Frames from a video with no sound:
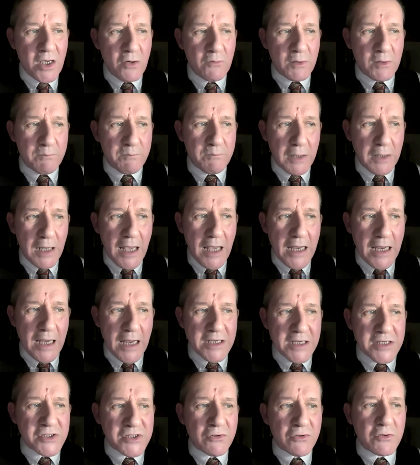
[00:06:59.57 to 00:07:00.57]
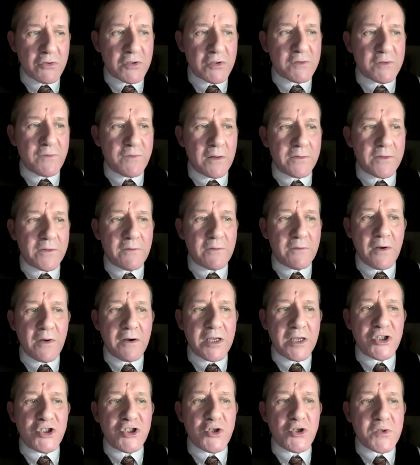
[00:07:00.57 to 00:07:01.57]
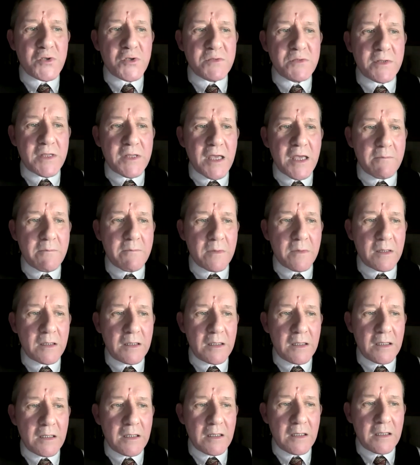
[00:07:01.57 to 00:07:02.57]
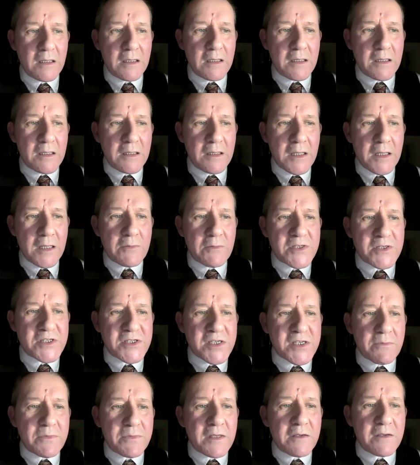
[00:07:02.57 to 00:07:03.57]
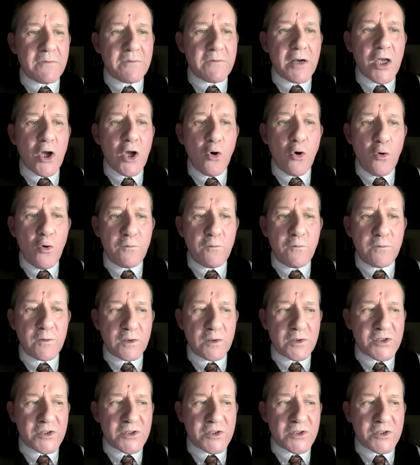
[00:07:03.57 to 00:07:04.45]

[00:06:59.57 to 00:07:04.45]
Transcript: would play, Scrooge felt, the very juice with him. There was something very awful,